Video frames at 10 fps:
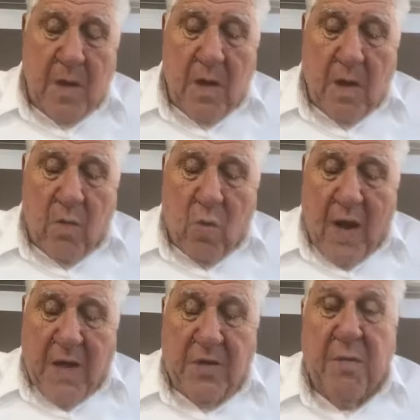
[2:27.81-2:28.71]
a
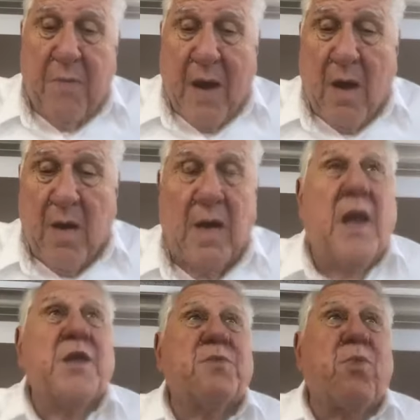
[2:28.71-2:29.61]
way to bear it.
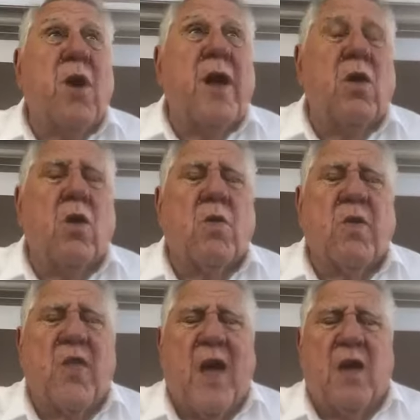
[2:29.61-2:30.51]
Let us pray. Lord, we
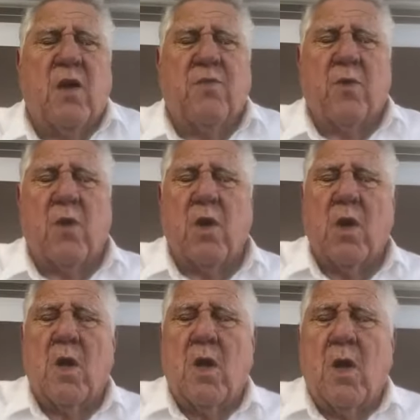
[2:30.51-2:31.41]
thank you for
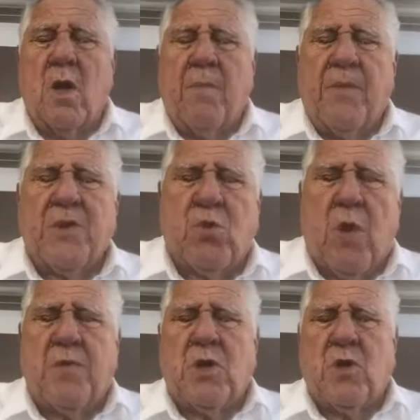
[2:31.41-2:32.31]
the
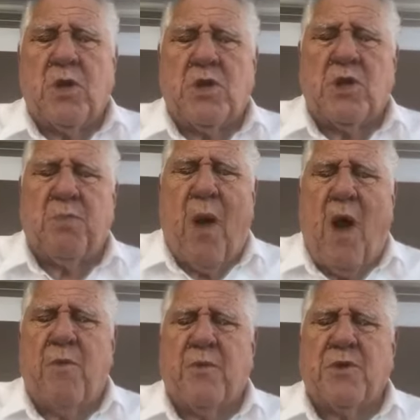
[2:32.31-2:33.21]
scripture. This is
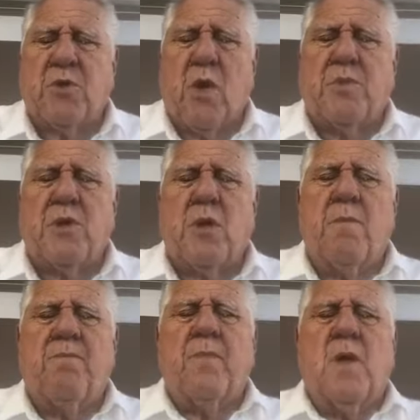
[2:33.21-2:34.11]
powerful scripture,
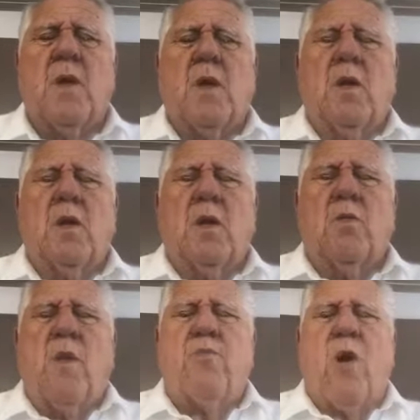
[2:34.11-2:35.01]
and
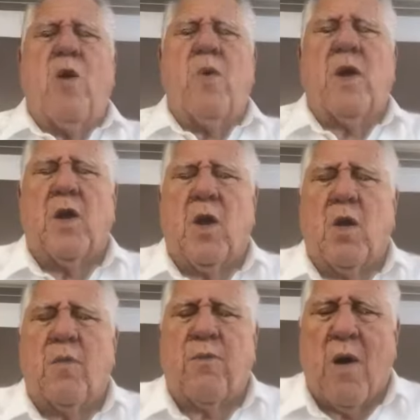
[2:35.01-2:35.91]
we pray we can
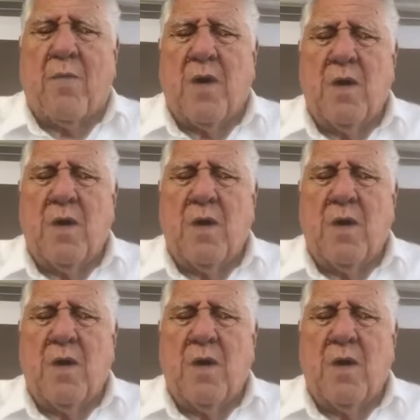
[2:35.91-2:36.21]
learn from it.